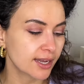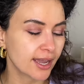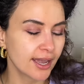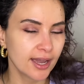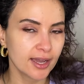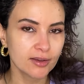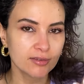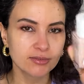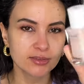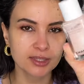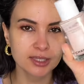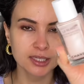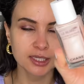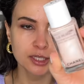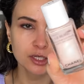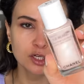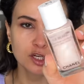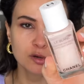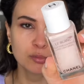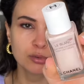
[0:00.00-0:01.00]
I have
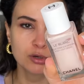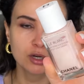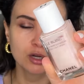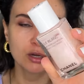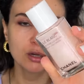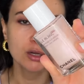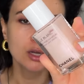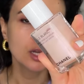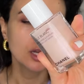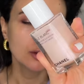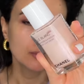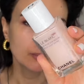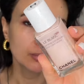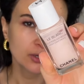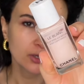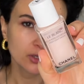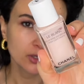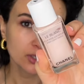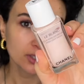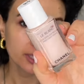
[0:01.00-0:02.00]
the Le Blanc
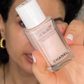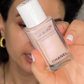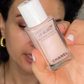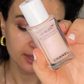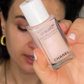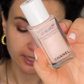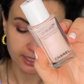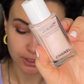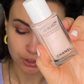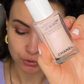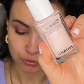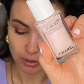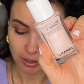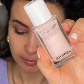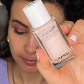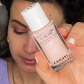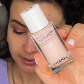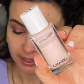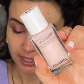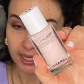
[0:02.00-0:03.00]
Pearly Light
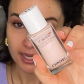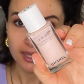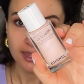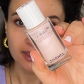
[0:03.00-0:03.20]
Drops.